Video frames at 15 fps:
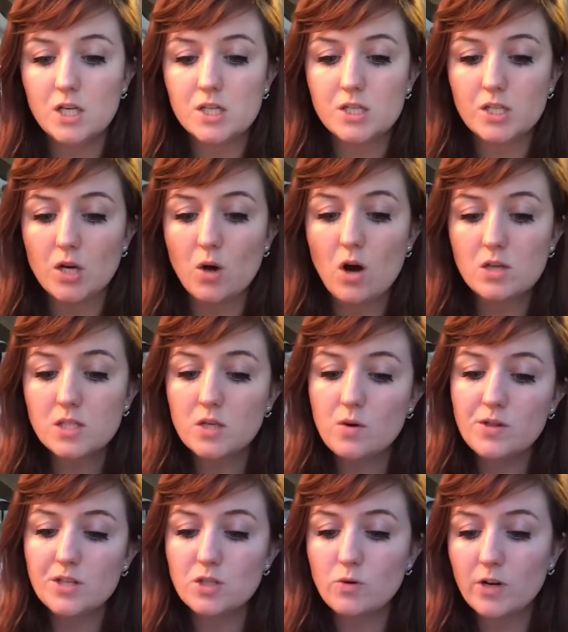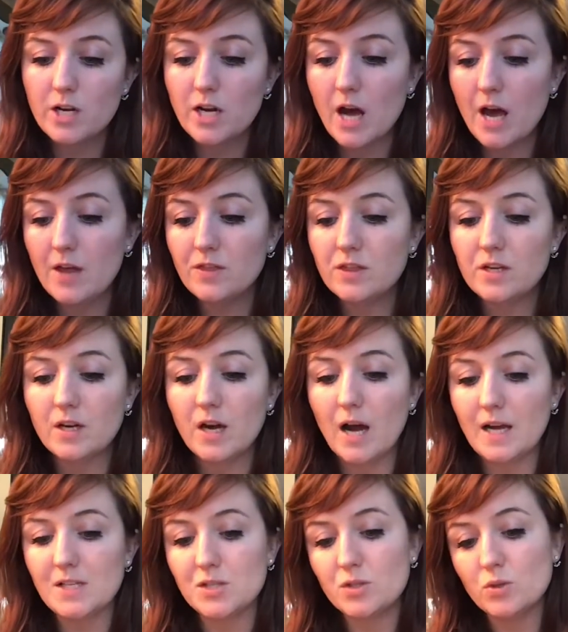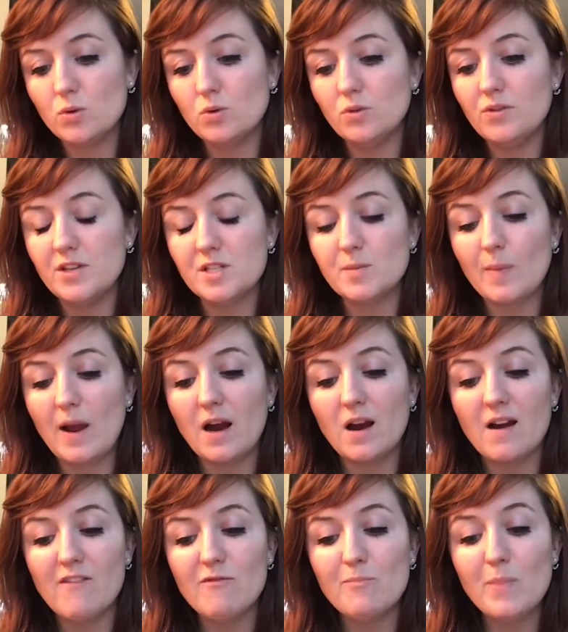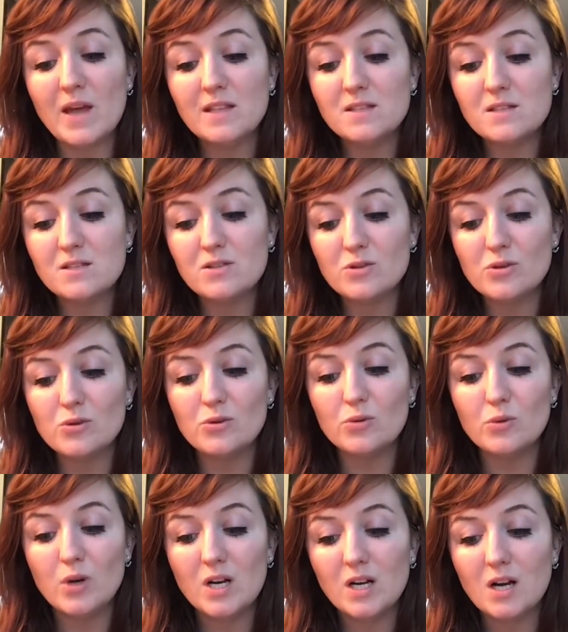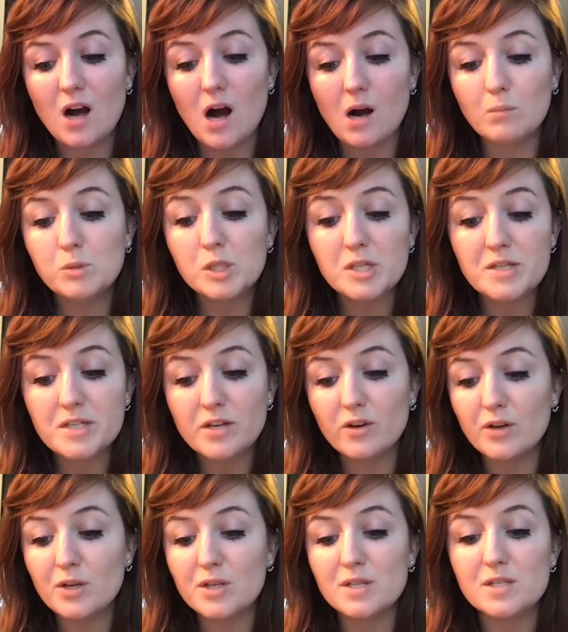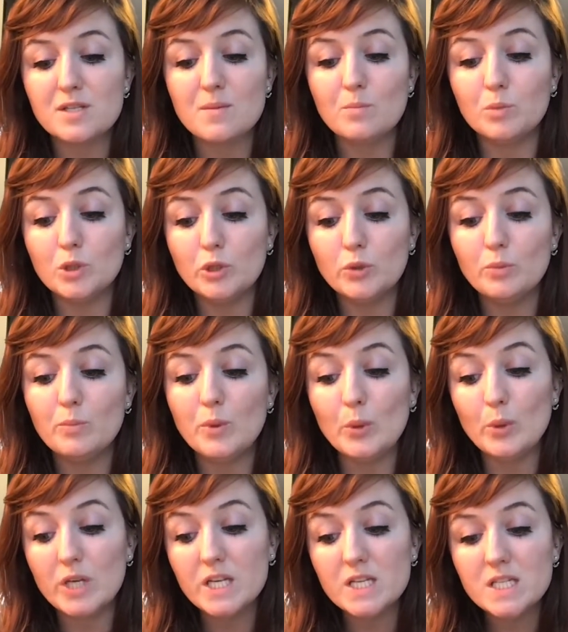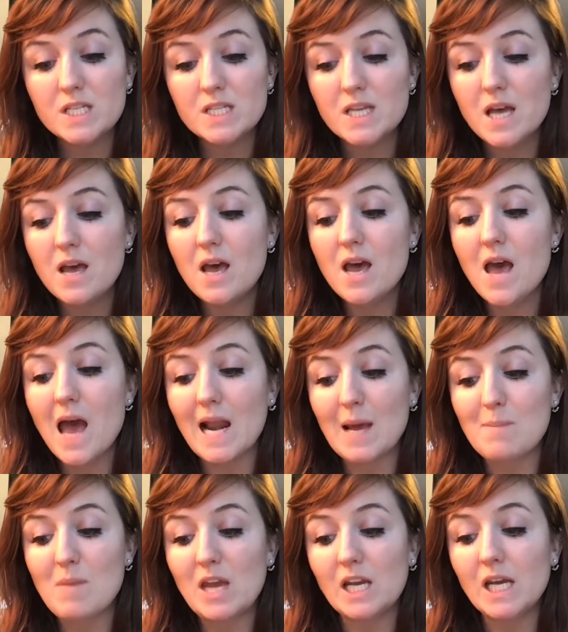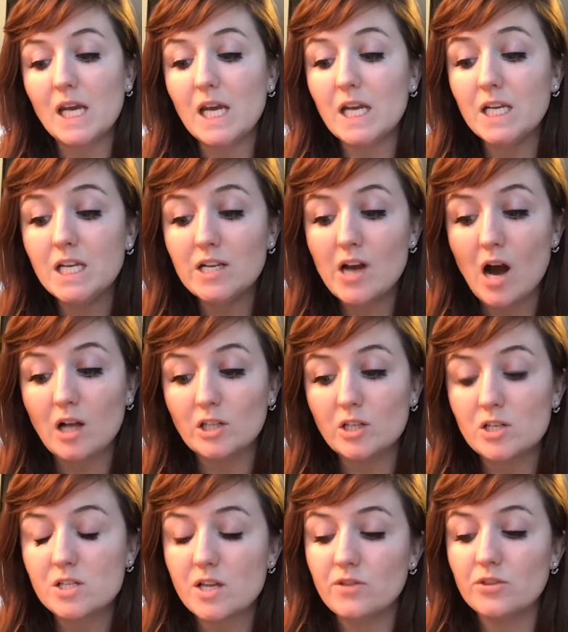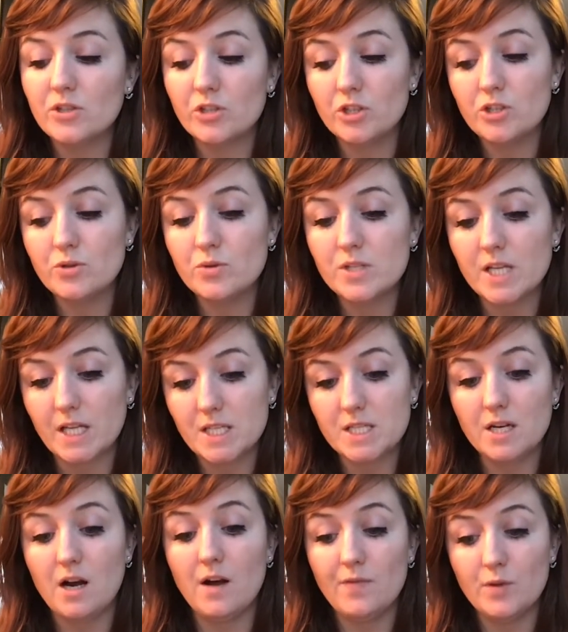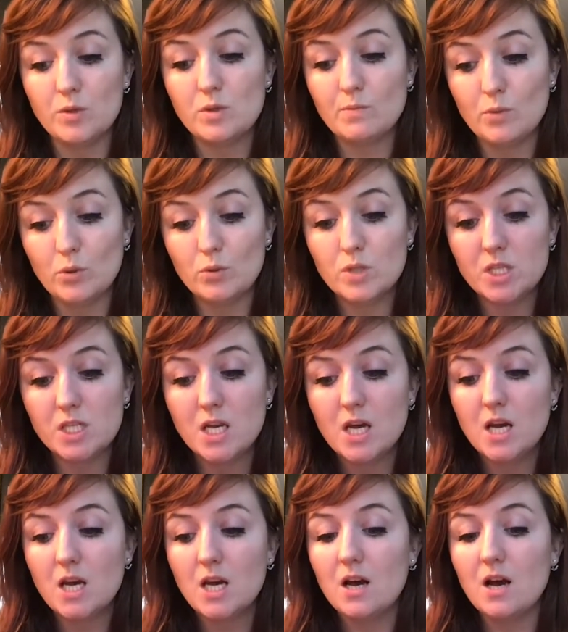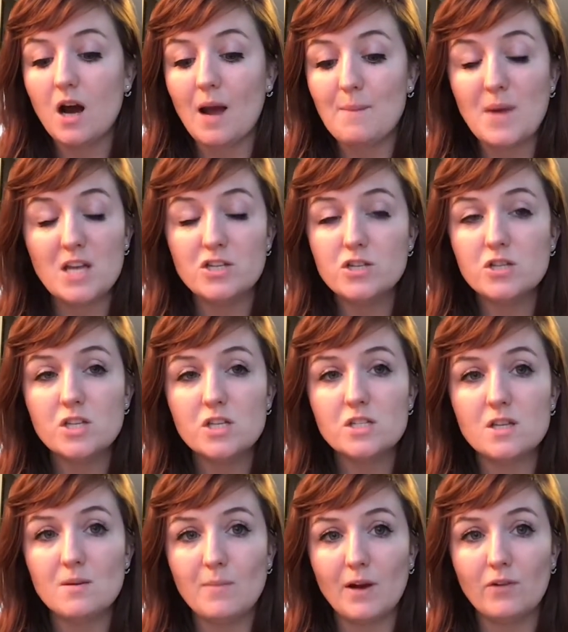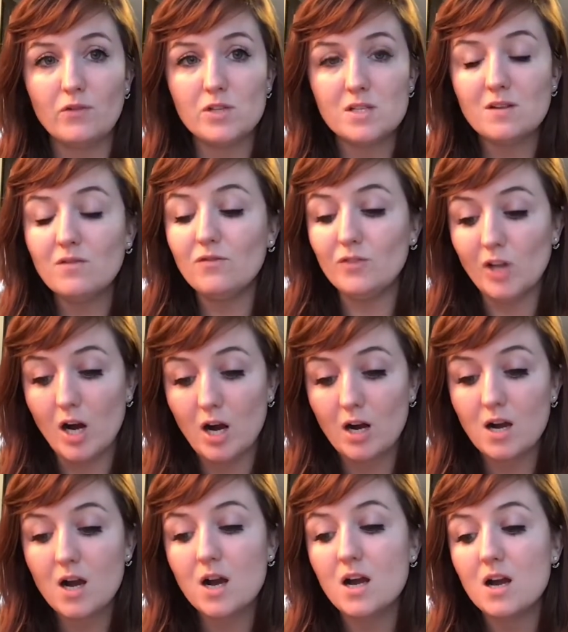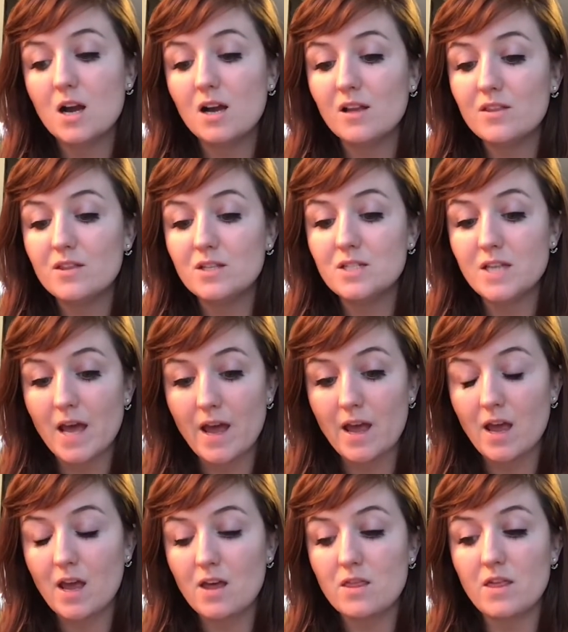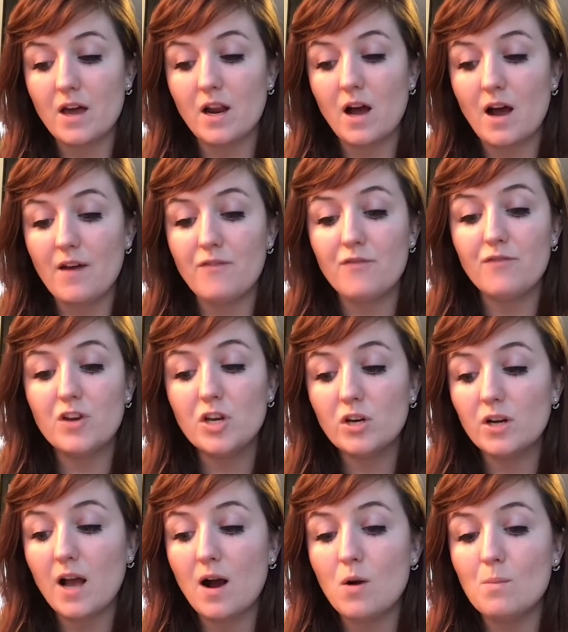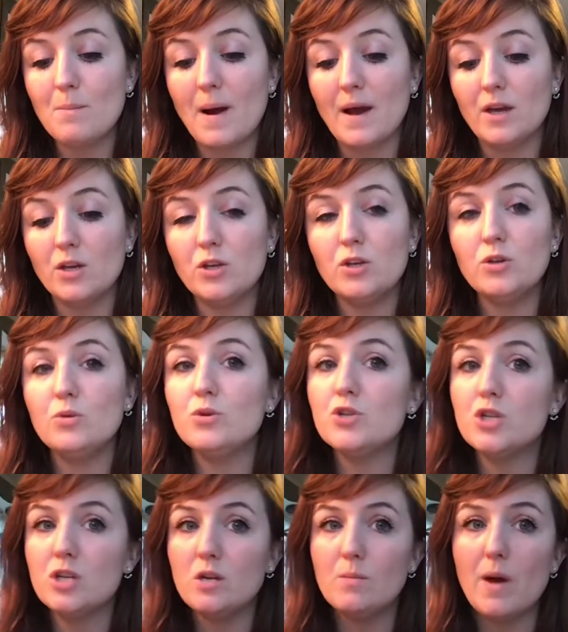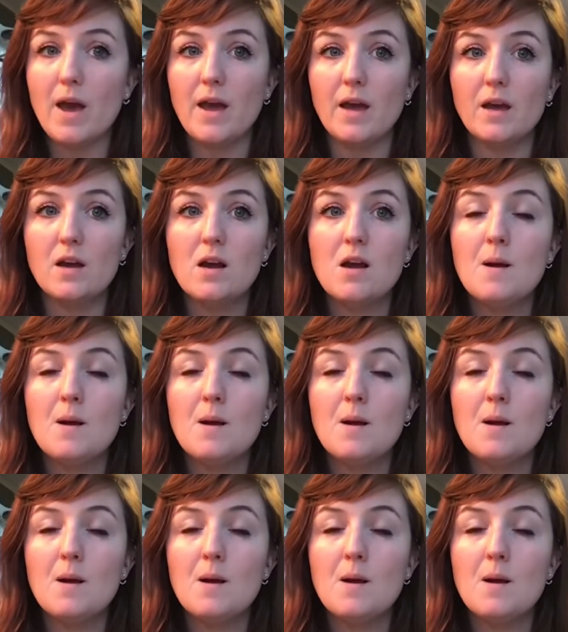So also on the 29th, I sold this pair of Bed Stu Cobbler Series blue booties, and I made $80.32 on those boots. I mentioned this in my recent vlog, the day that I figured out my huge eBay